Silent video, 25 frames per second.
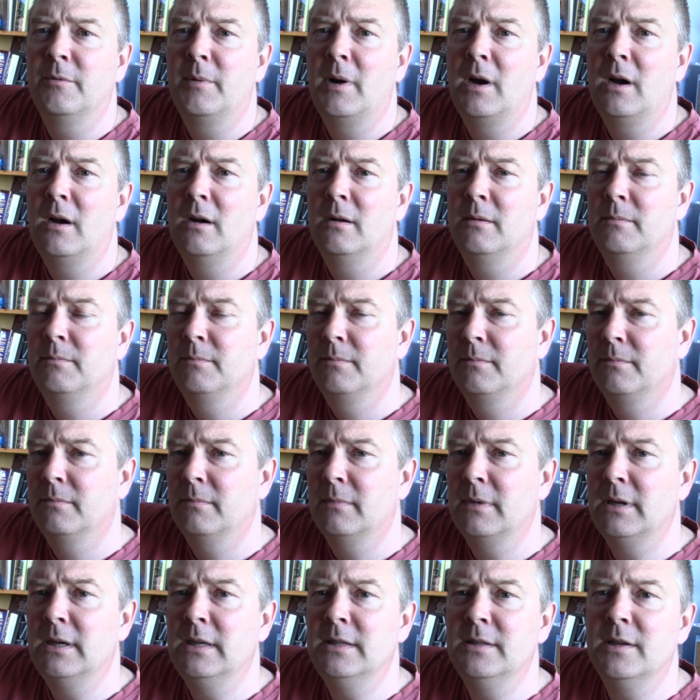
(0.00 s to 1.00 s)
our
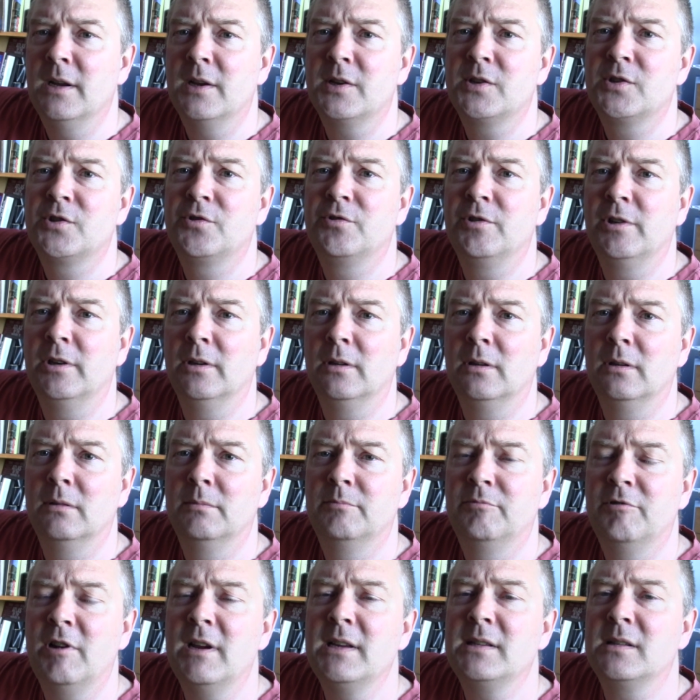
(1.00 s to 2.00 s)
industrial
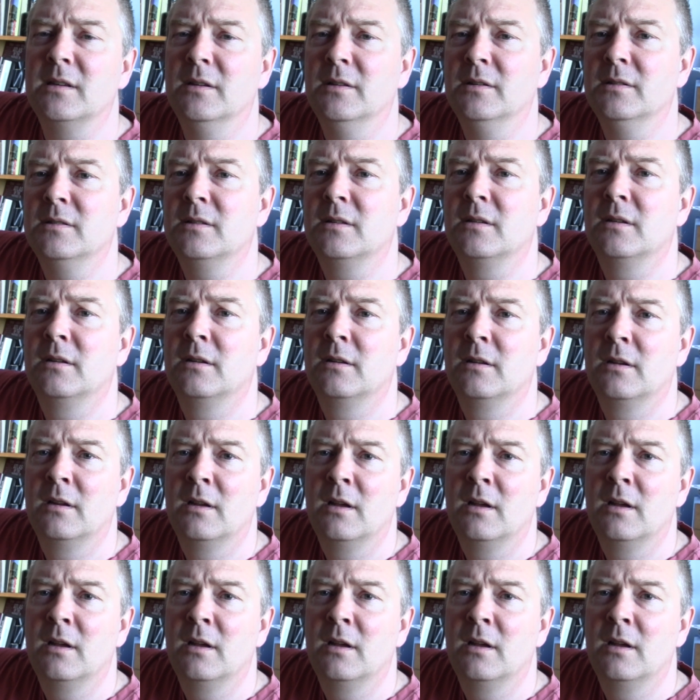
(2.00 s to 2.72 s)
present,